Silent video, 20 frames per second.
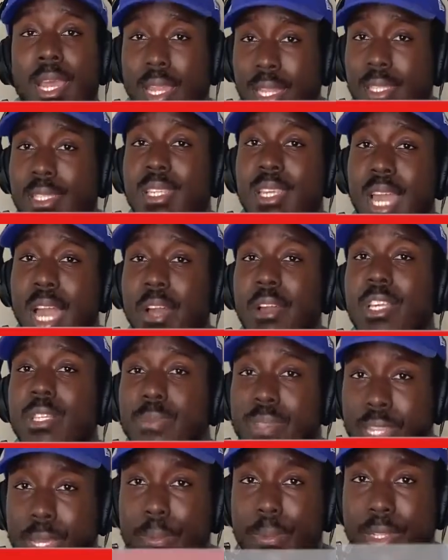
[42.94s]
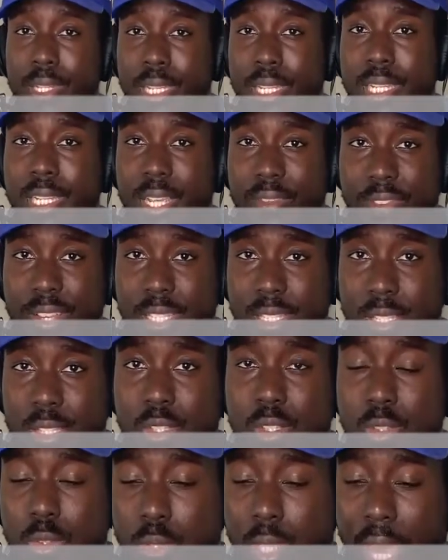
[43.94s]
let's see how he's manipulating defenses
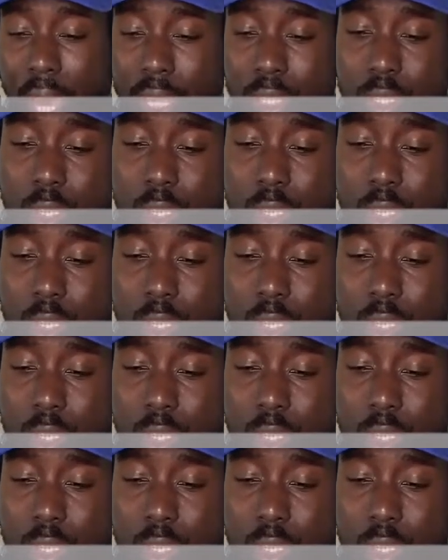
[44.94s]
to do that.